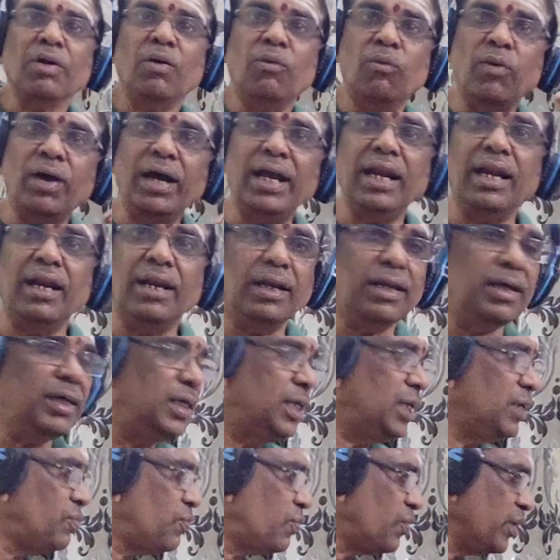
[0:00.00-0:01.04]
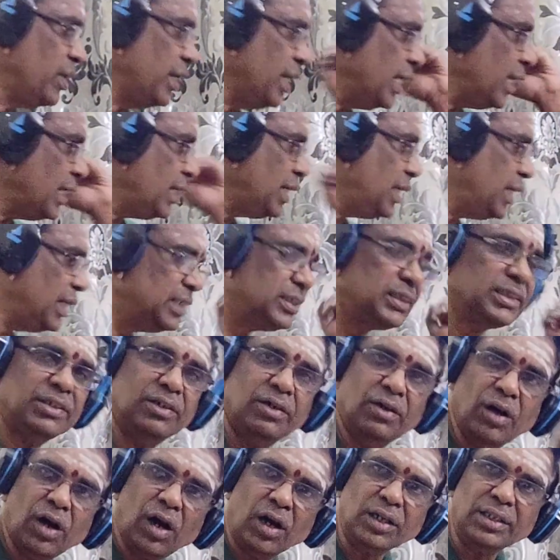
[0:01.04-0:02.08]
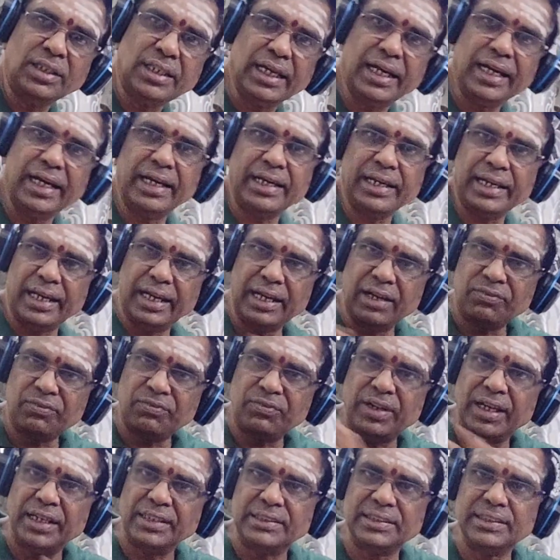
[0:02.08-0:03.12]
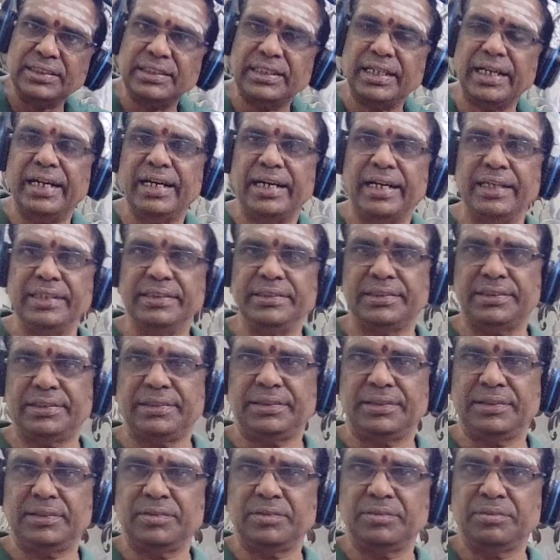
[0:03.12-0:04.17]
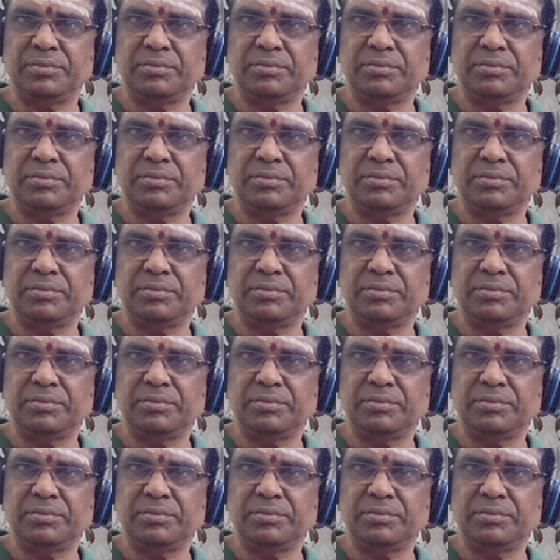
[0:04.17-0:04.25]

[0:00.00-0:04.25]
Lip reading: Well, if N is not there, F doesn't arise.